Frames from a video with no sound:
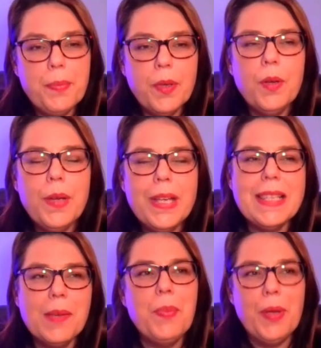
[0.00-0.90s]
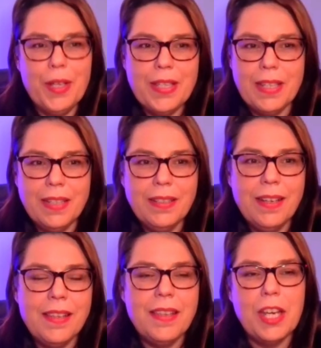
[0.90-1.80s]
Who is the
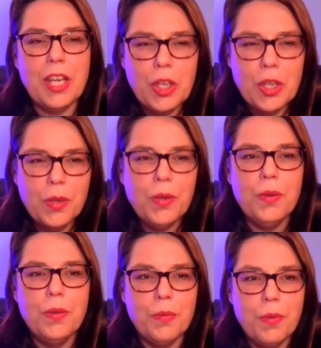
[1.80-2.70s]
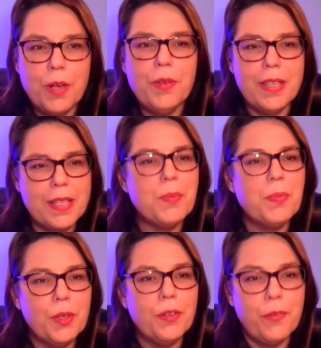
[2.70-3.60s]
person that you wrote this
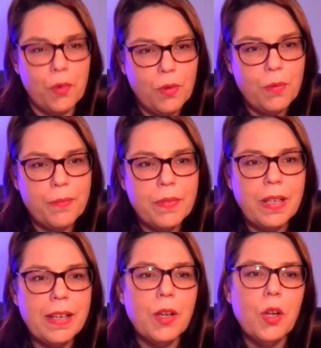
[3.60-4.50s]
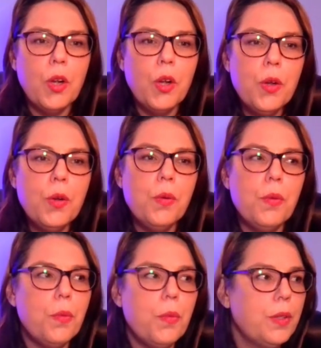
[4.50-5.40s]
book for? Like,
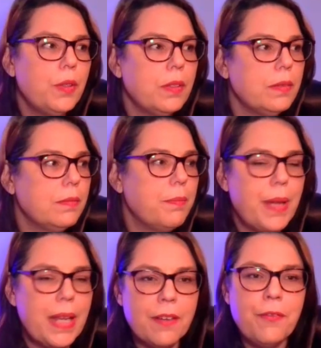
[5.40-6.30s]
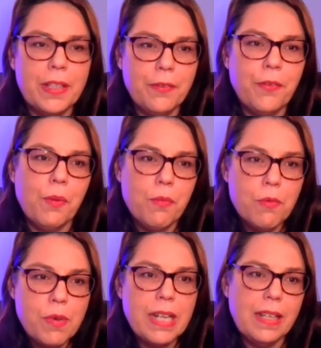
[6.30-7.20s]
who would benefit from
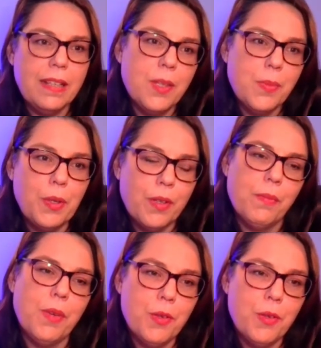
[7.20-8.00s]
reading this book the